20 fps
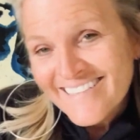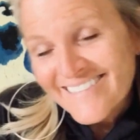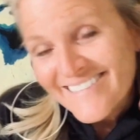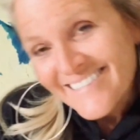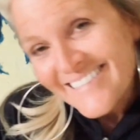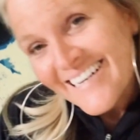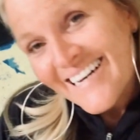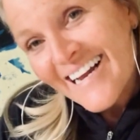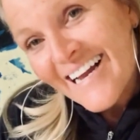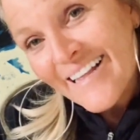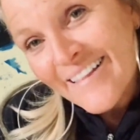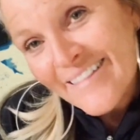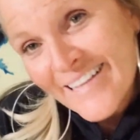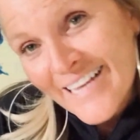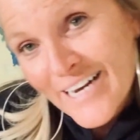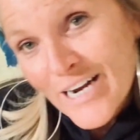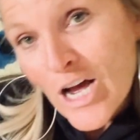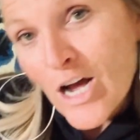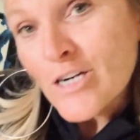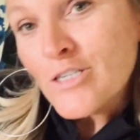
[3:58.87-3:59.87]
that, I,
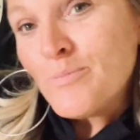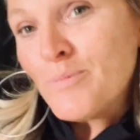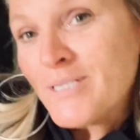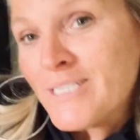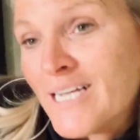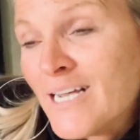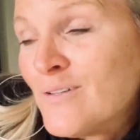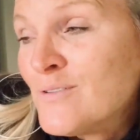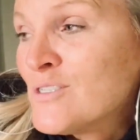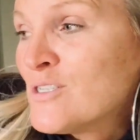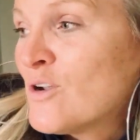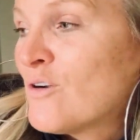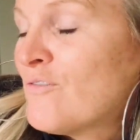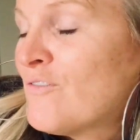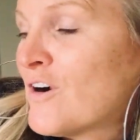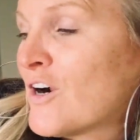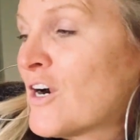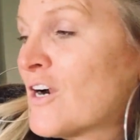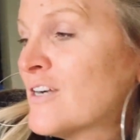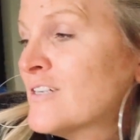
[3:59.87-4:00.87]
that knocked me down so
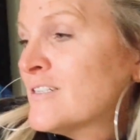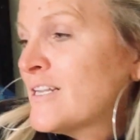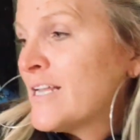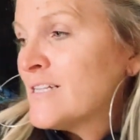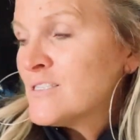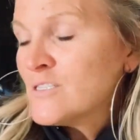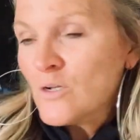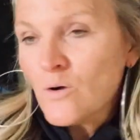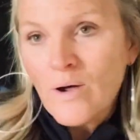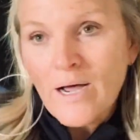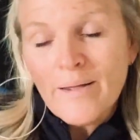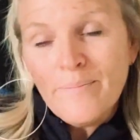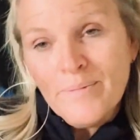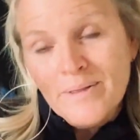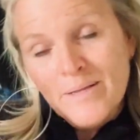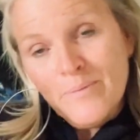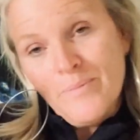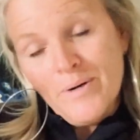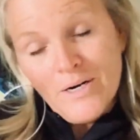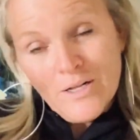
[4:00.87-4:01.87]
far. And so I'm
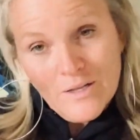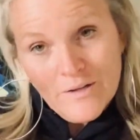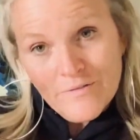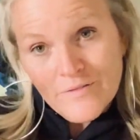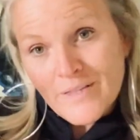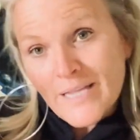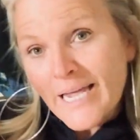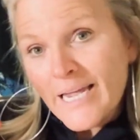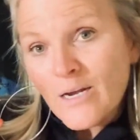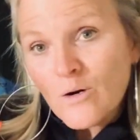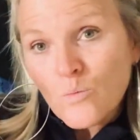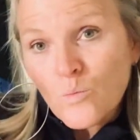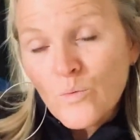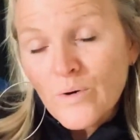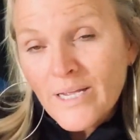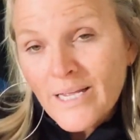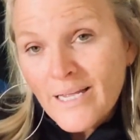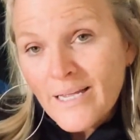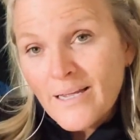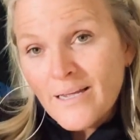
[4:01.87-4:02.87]
in the middle of like
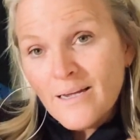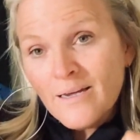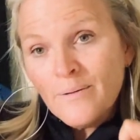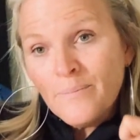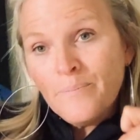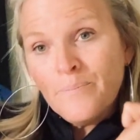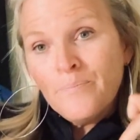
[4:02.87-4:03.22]
re,